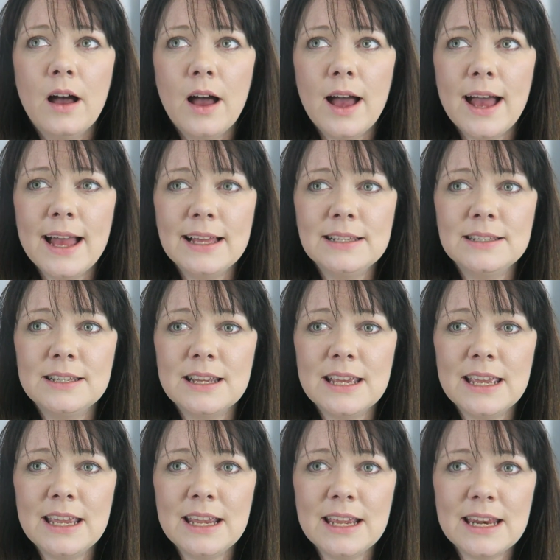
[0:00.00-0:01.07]
And
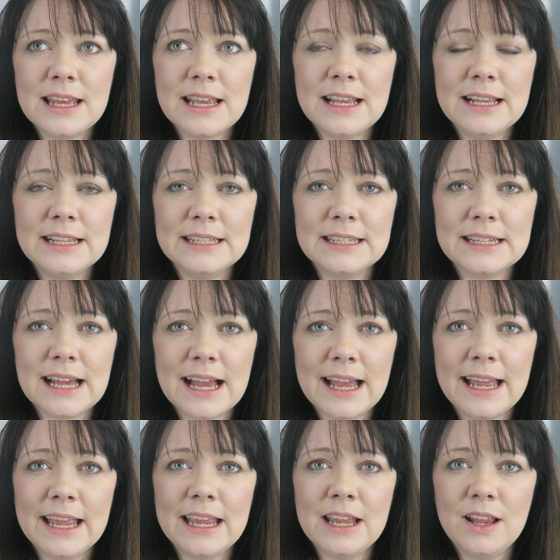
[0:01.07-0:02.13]
it is
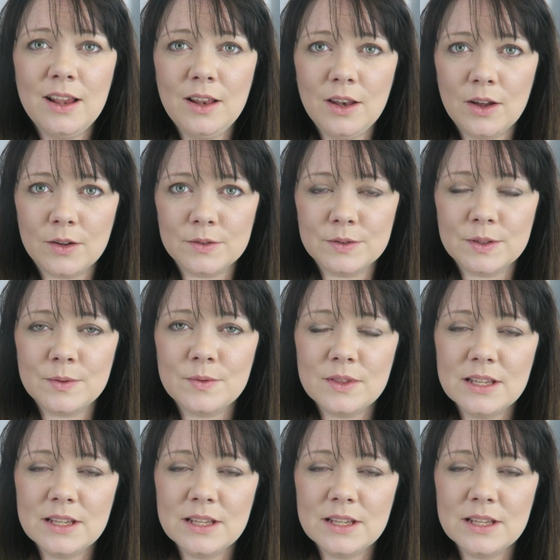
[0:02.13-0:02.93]
a lot.